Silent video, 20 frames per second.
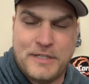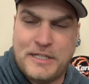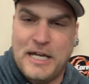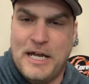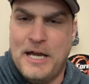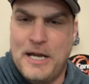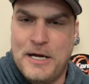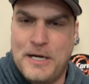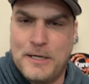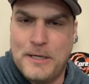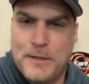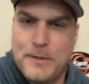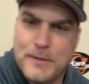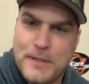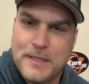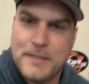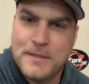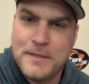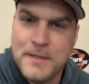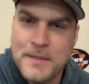care,
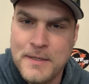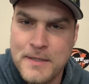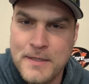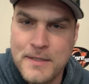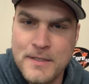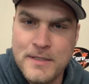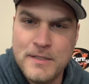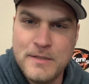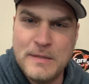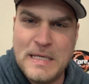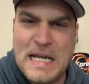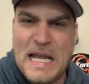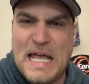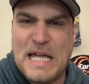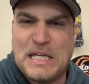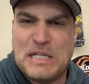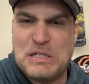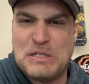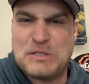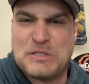Logan. We
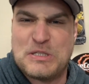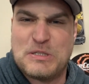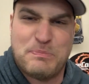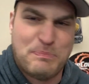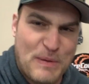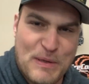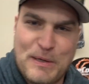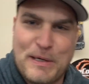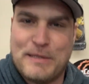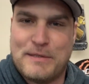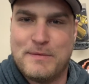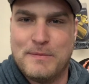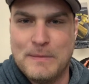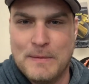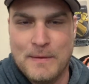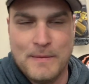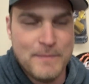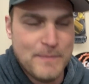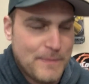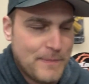like your spirit.
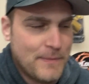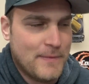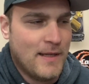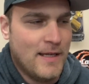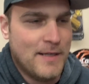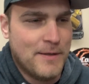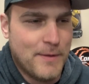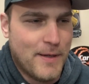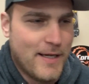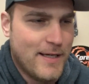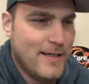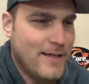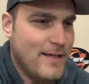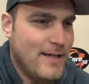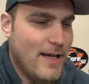Anyway,